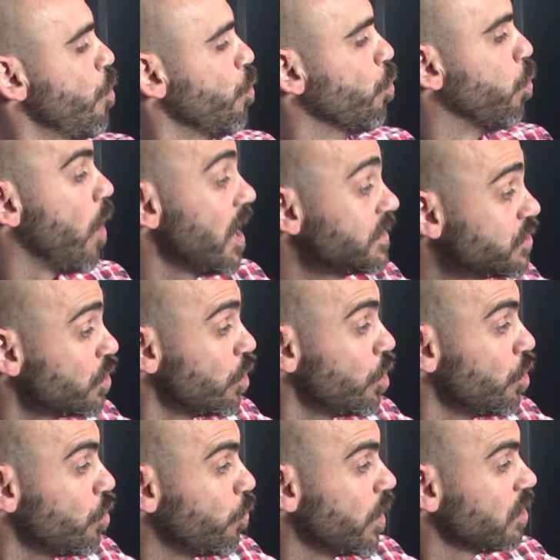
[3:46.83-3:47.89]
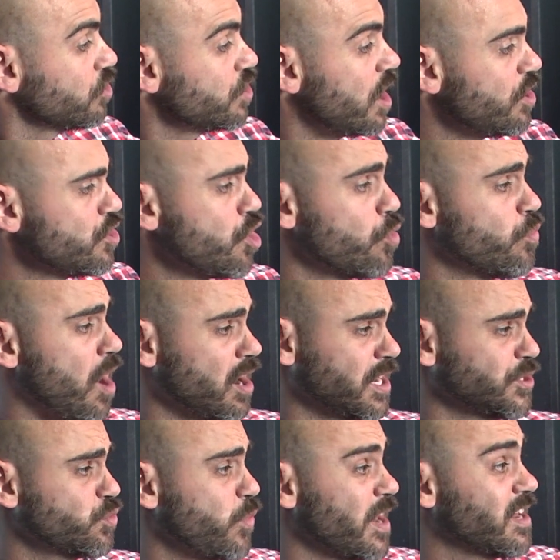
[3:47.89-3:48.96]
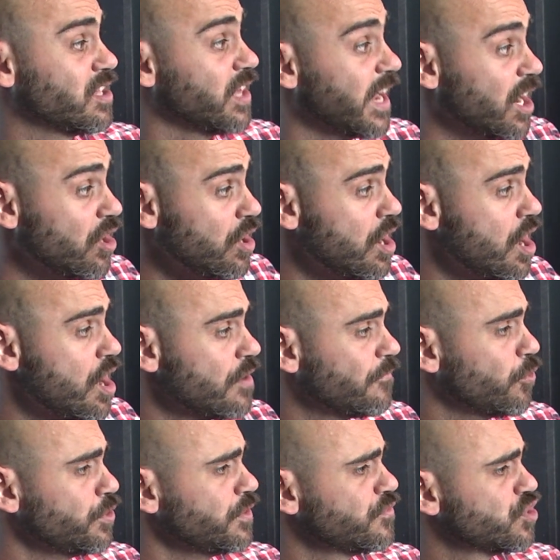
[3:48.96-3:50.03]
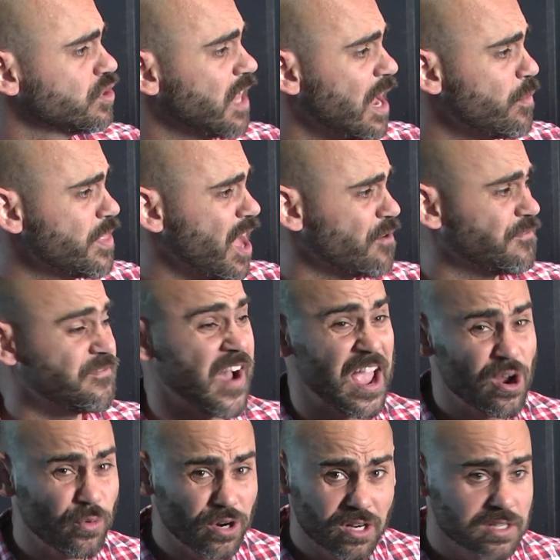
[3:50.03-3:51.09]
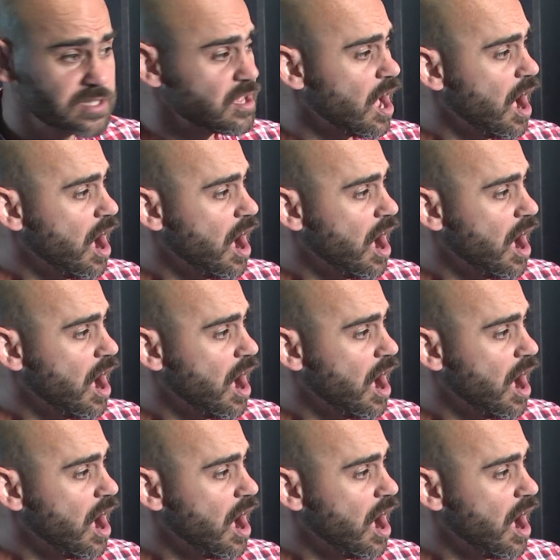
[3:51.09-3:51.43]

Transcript: What? We all shouted, no rockets, red glare? 4th of July without fireworks?